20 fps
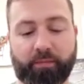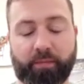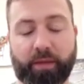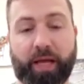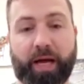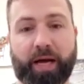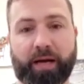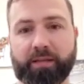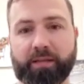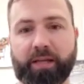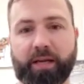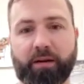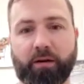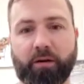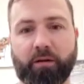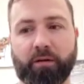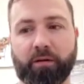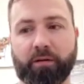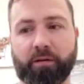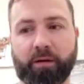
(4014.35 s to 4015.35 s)
locks that
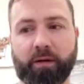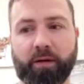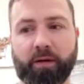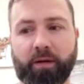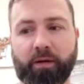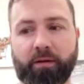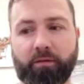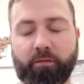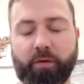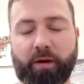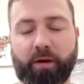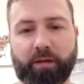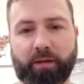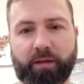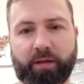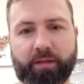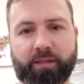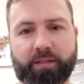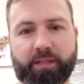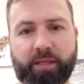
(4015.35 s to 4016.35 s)
aren't
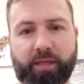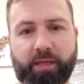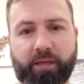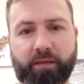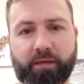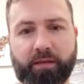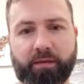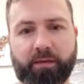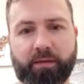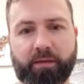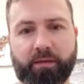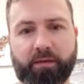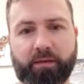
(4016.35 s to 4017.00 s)
readily seen